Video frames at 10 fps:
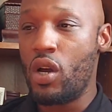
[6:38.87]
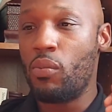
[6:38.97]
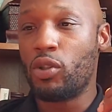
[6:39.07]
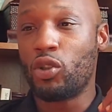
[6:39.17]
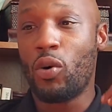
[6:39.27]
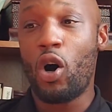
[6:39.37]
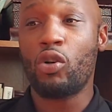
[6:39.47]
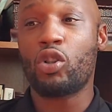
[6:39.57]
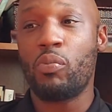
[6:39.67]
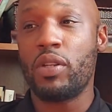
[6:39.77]
But you'll
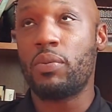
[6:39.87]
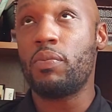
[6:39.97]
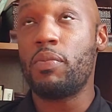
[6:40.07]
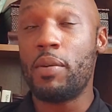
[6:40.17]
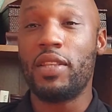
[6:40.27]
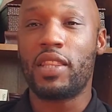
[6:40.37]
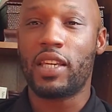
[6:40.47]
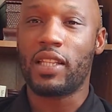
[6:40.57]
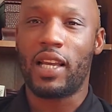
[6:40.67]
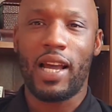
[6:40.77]
also be maybe
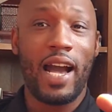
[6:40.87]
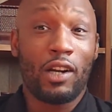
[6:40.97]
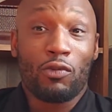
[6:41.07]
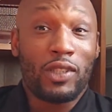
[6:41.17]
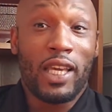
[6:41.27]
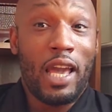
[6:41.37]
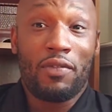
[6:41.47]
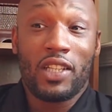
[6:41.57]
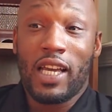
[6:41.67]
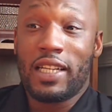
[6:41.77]
thinking like, I don't really have
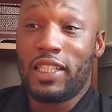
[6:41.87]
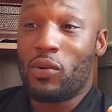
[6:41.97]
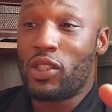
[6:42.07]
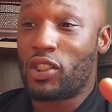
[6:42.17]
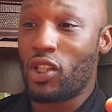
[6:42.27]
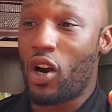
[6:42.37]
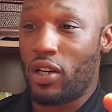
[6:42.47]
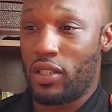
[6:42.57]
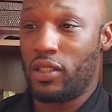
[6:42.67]
any idea where to start.